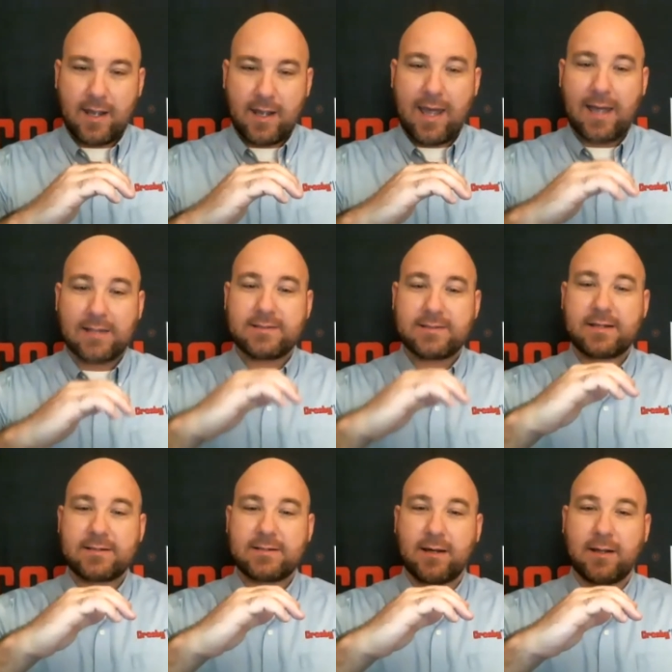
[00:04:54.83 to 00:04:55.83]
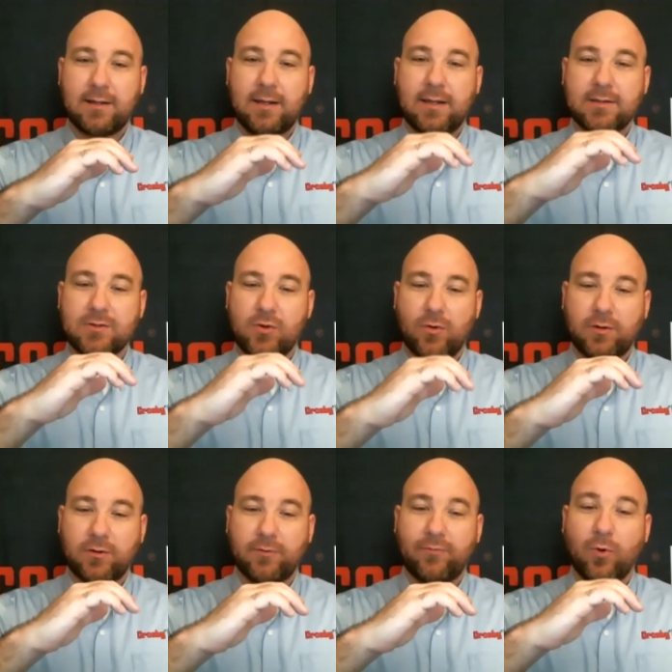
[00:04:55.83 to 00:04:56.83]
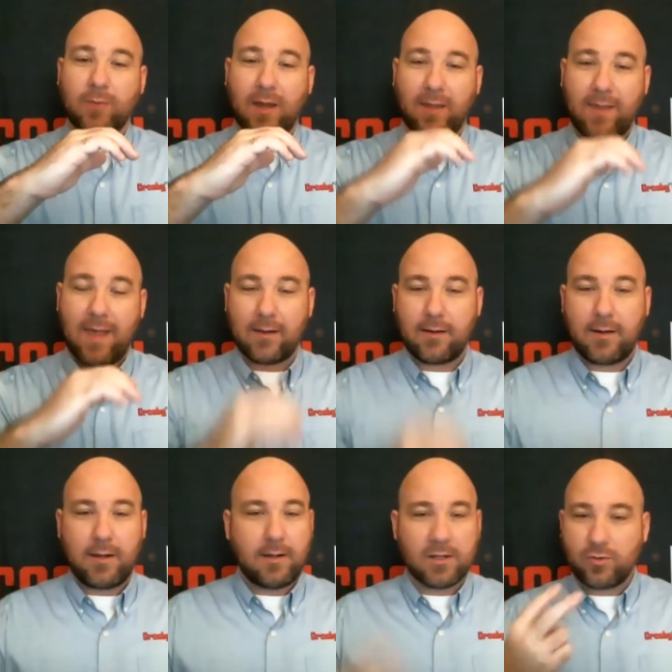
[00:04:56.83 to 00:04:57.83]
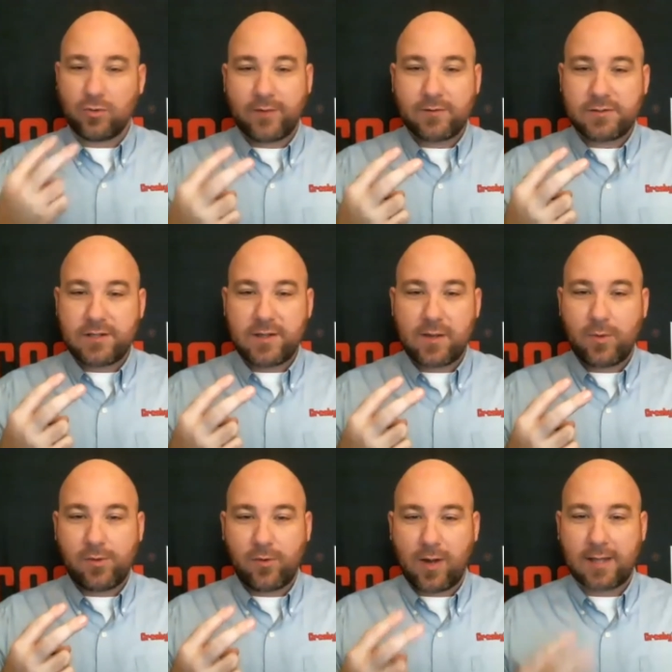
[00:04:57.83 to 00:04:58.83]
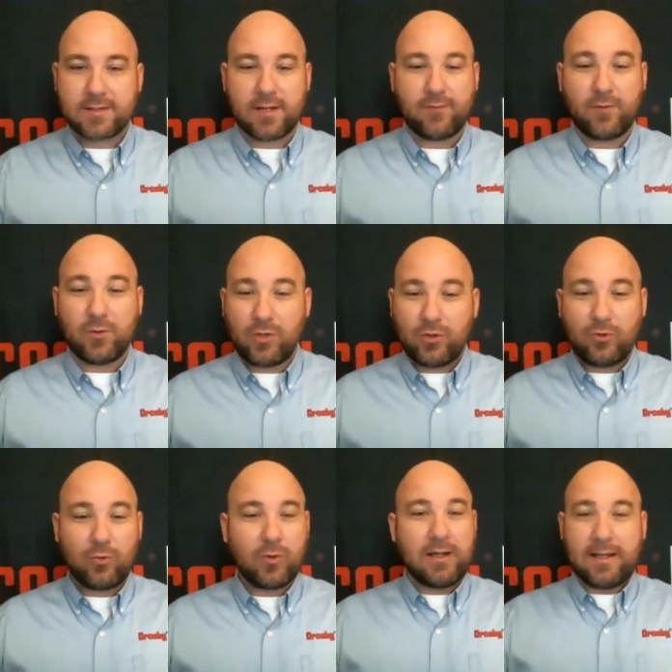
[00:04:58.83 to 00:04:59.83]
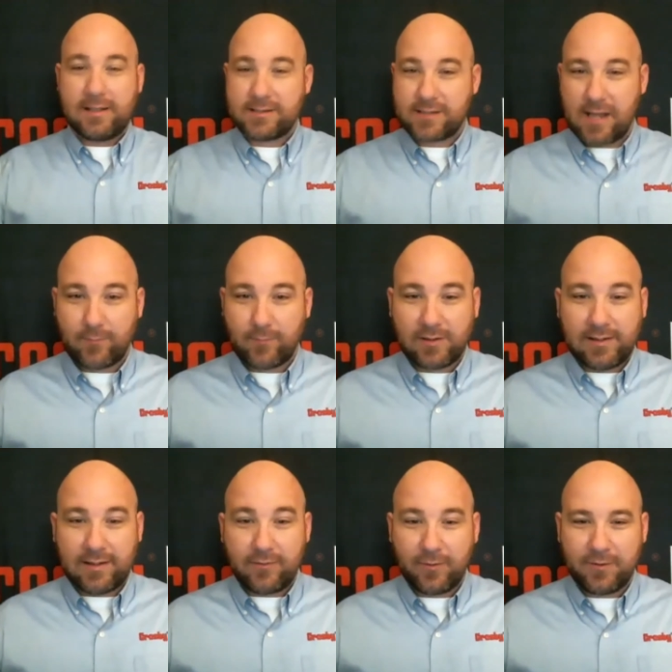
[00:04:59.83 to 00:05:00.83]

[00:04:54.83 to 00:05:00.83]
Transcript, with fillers: At six ton, it's going to deform like that. Now, you'll never see that with your eyes. If you do, it's time to leave,